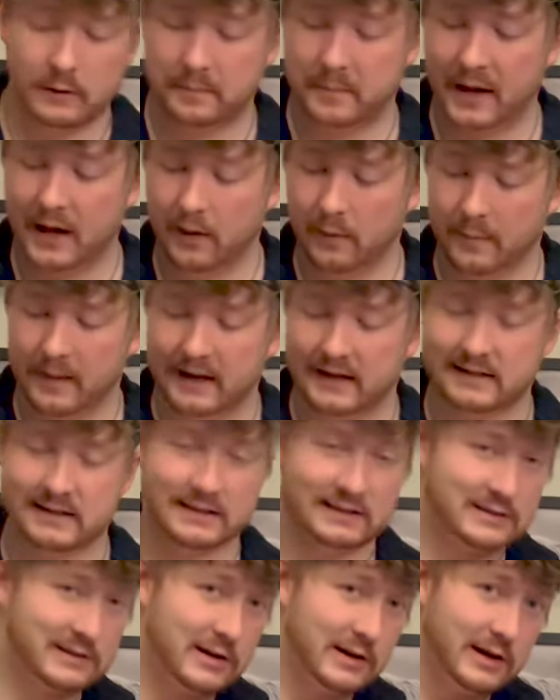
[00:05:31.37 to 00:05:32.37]
lapel mic
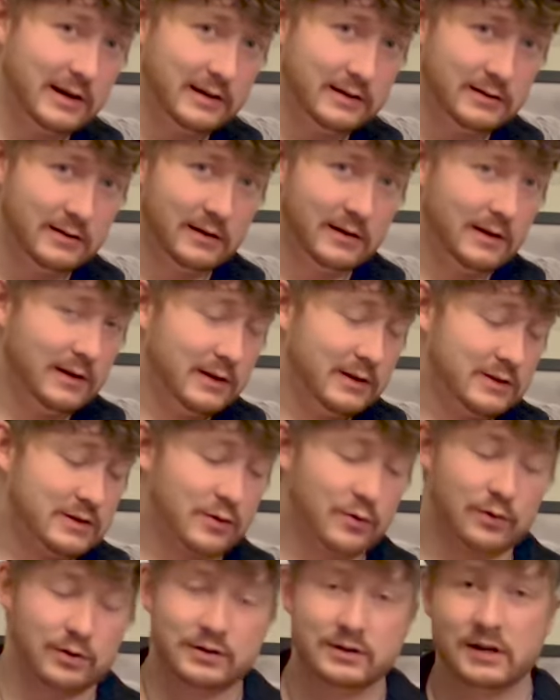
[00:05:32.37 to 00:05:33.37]
that's good,
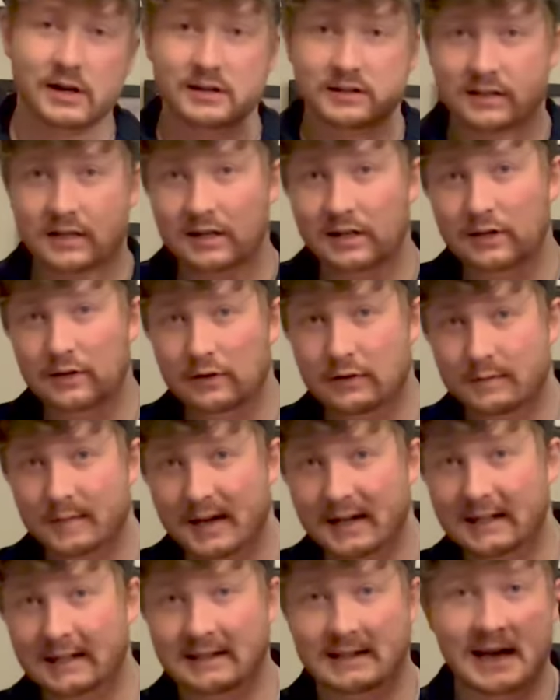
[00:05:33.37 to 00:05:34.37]
so we're just gonna use
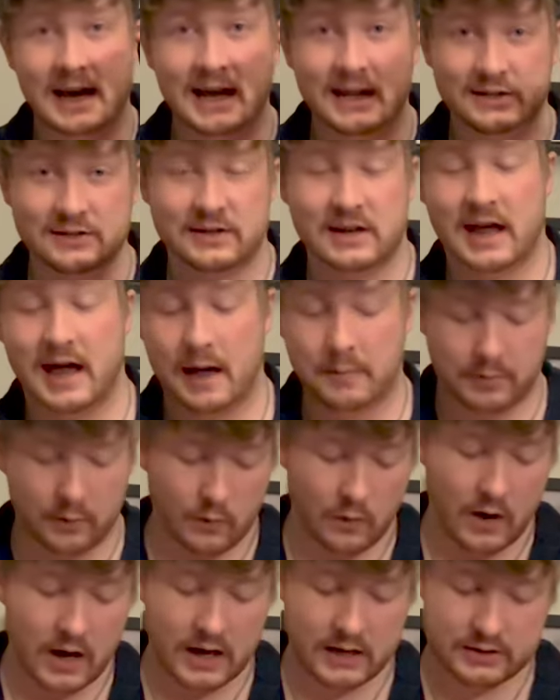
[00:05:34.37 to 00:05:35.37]
my detached
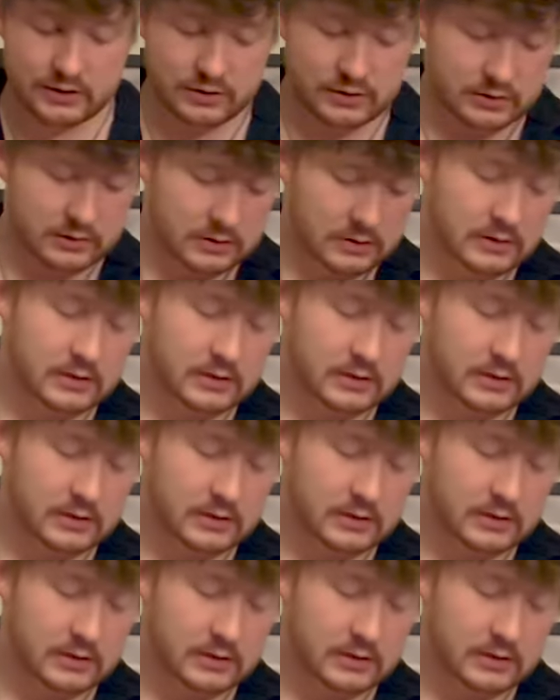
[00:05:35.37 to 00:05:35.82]
Apple Watch.